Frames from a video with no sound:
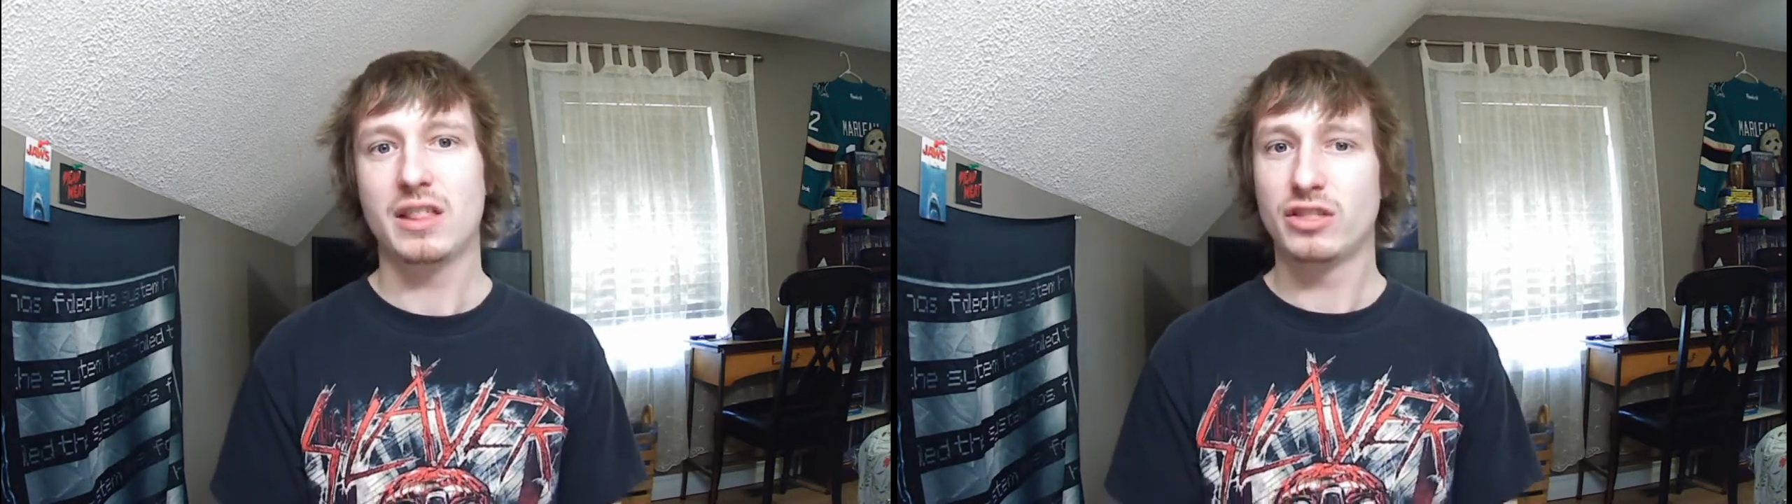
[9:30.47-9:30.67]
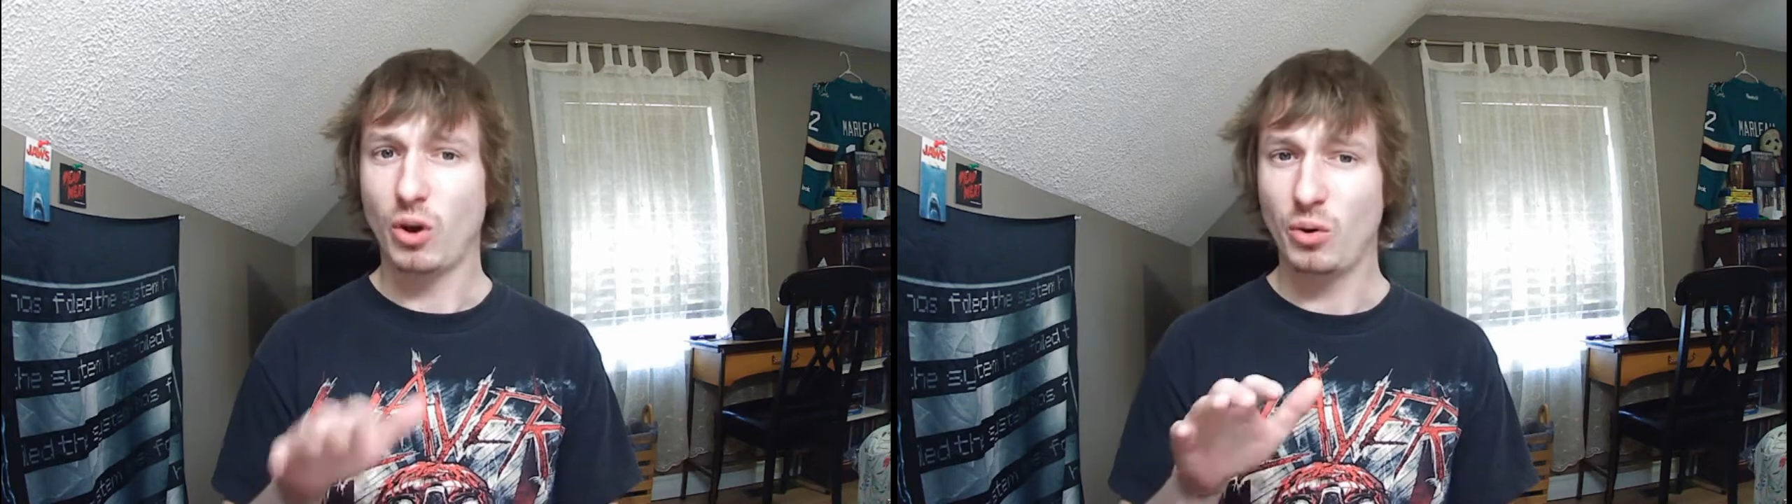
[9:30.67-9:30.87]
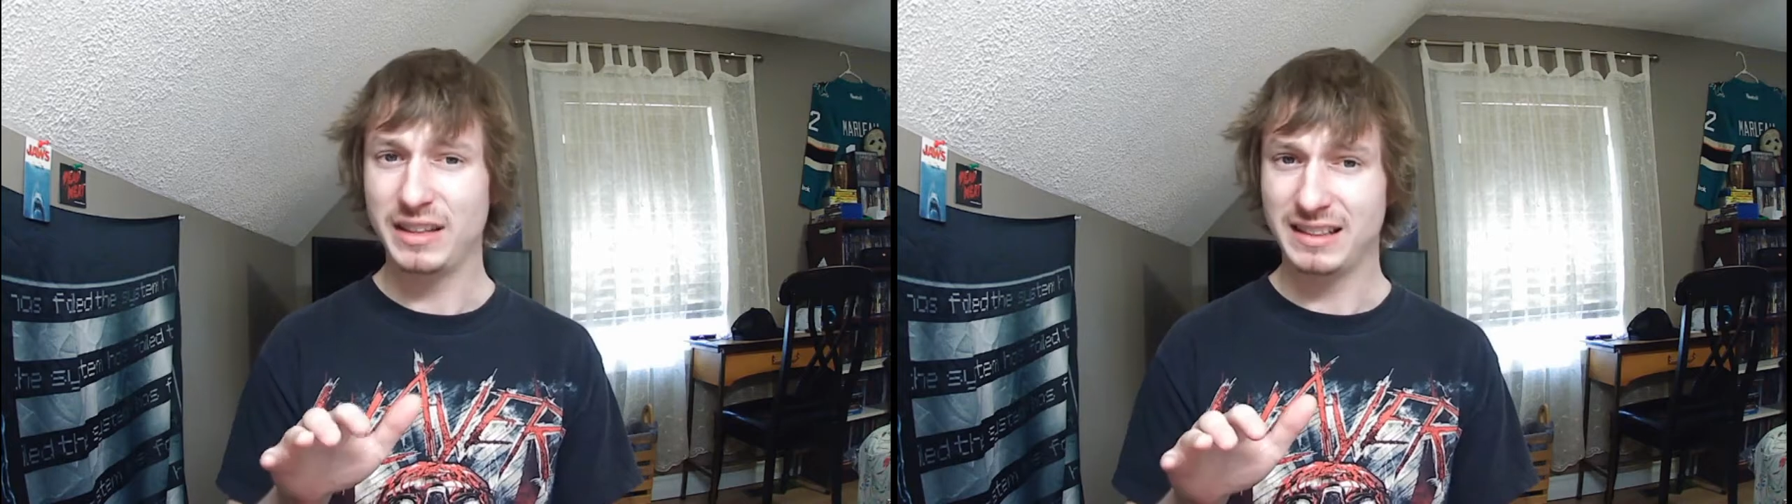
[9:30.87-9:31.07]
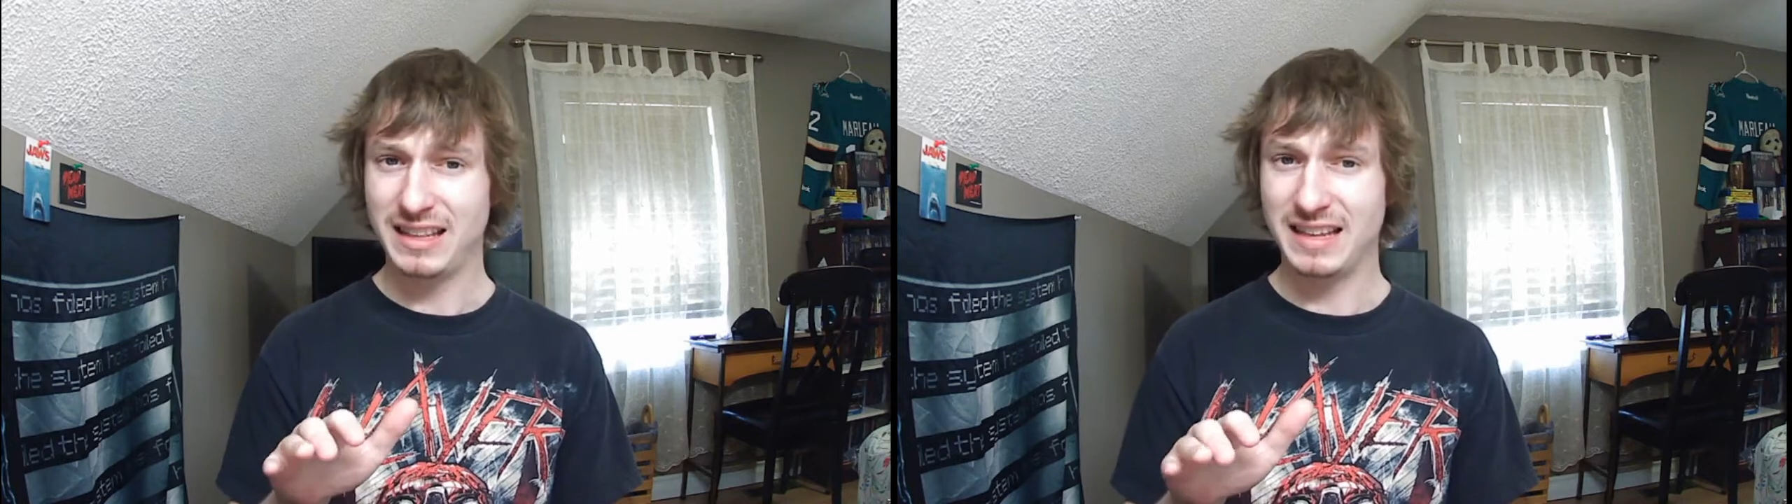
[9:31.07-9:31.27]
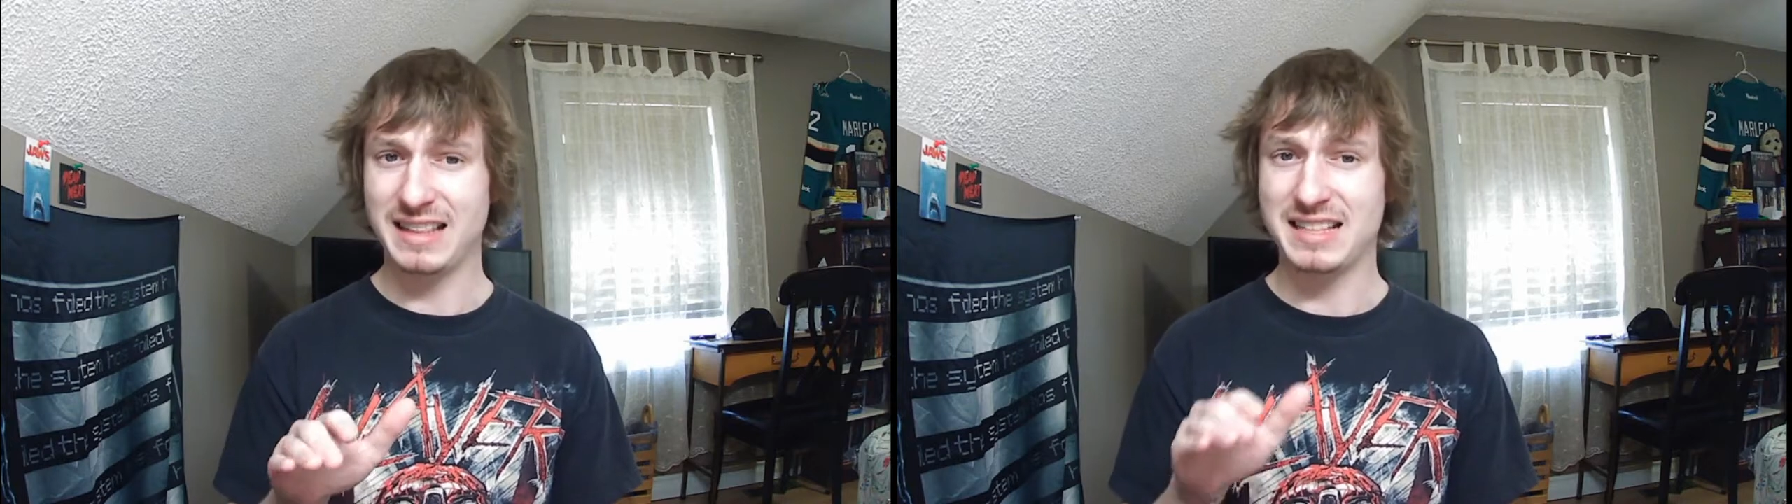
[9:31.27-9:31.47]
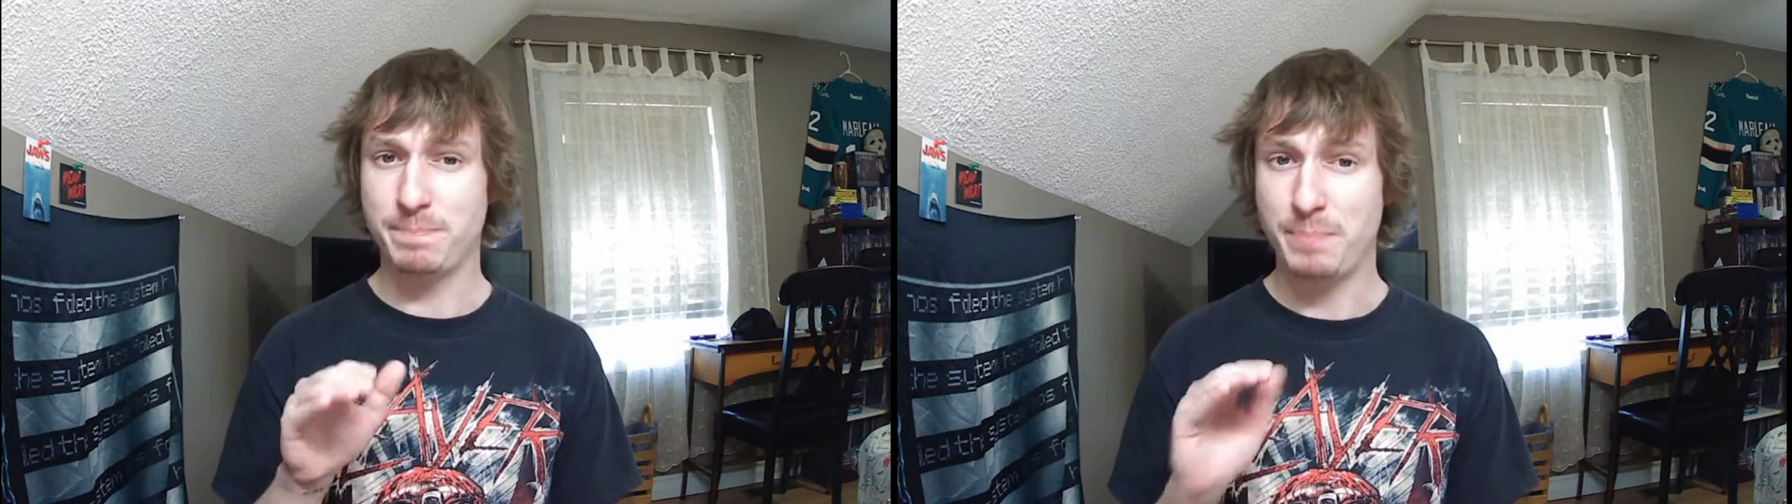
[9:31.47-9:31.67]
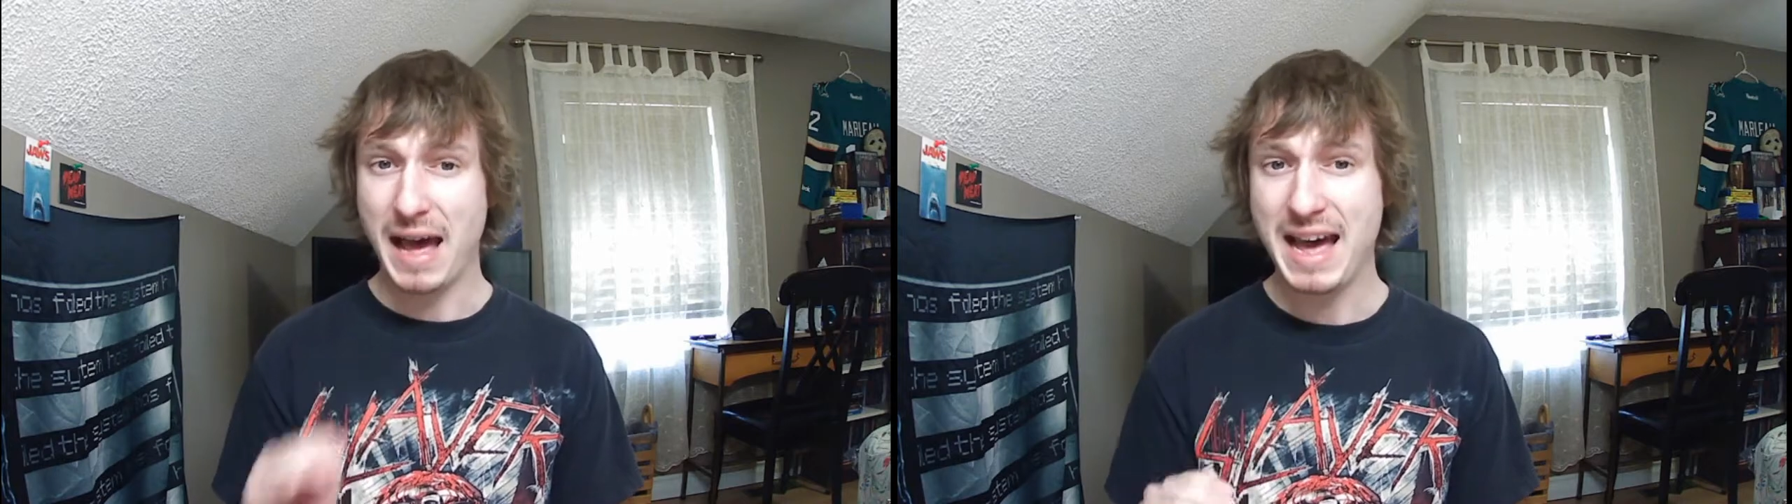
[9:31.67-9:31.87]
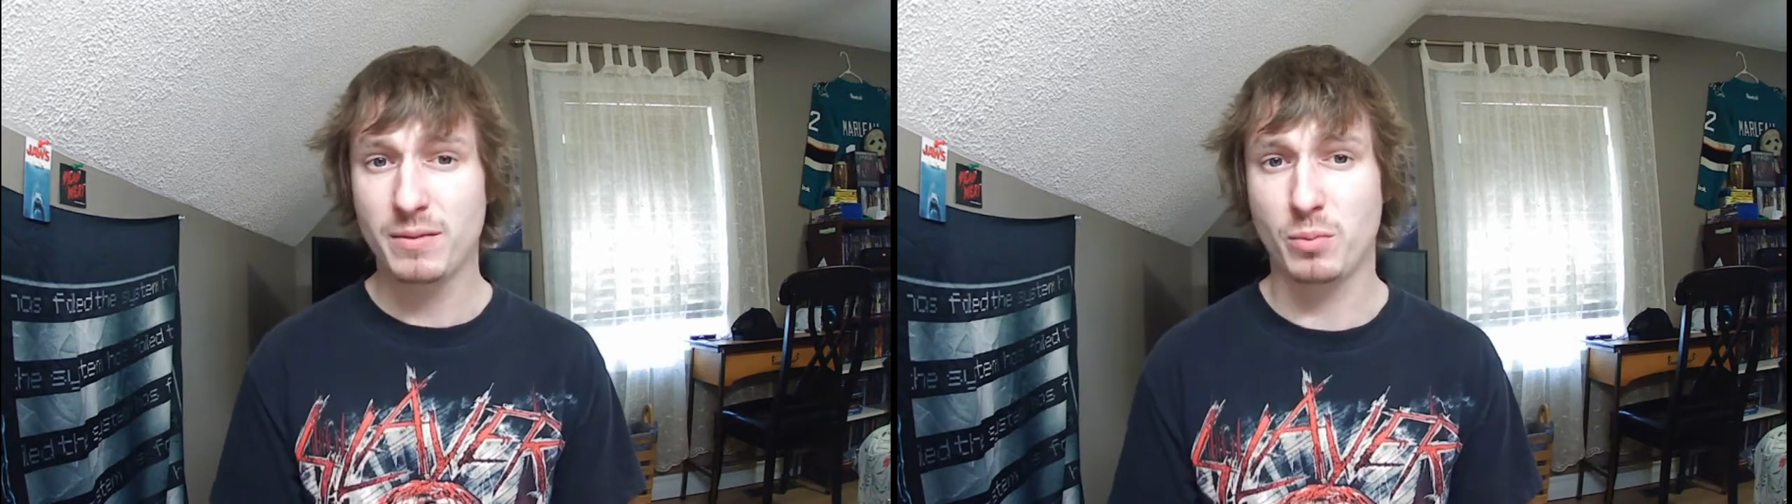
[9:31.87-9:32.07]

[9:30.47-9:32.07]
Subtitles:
The only thing that's bad